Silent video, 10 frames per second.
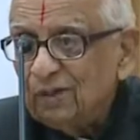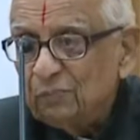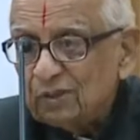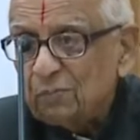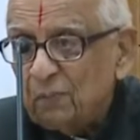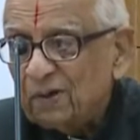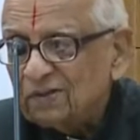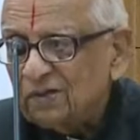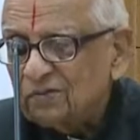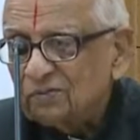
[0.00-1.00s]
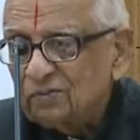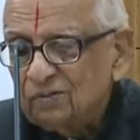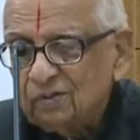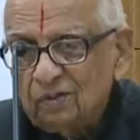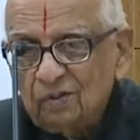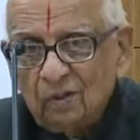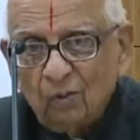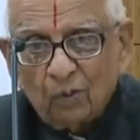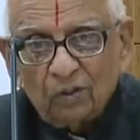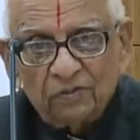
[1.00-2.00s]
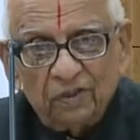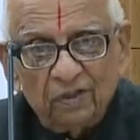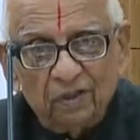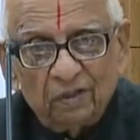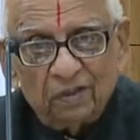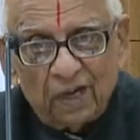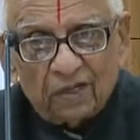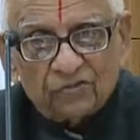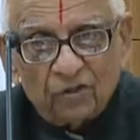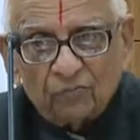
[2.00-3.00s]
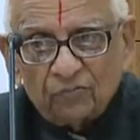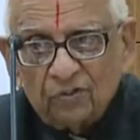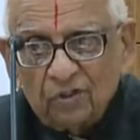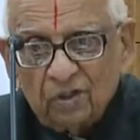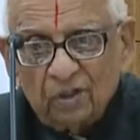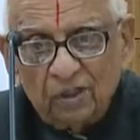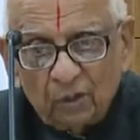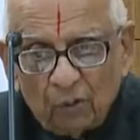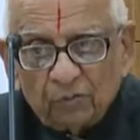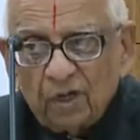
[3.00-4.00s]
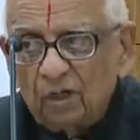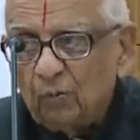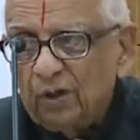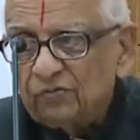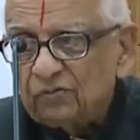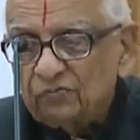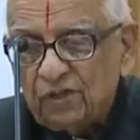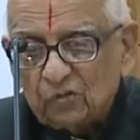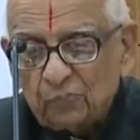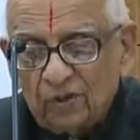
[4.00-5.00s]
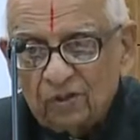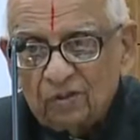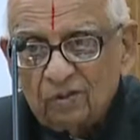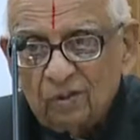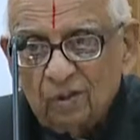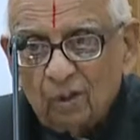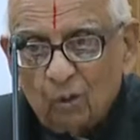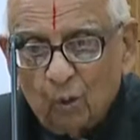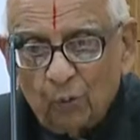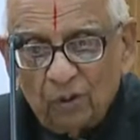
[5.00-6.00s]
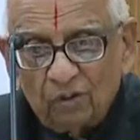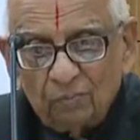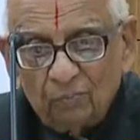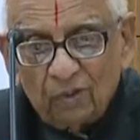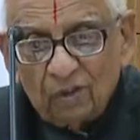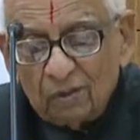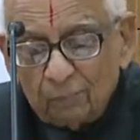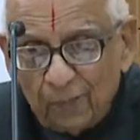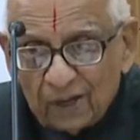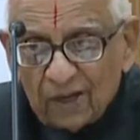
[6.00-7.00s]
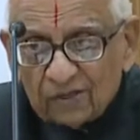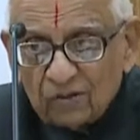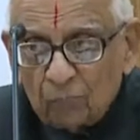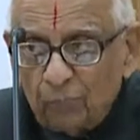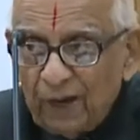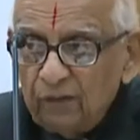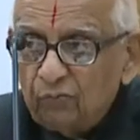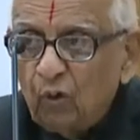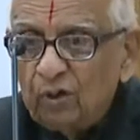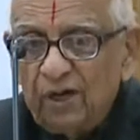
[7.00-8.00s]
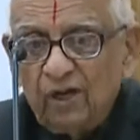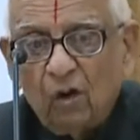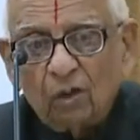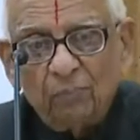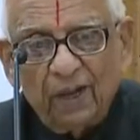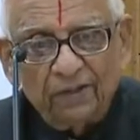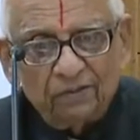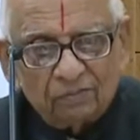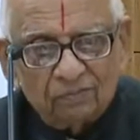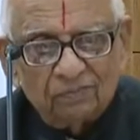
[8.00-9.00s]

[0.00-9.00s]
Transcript: I must remember that. One of the greatest of devoted wives of the husband who would make herself blindfolded, not blind.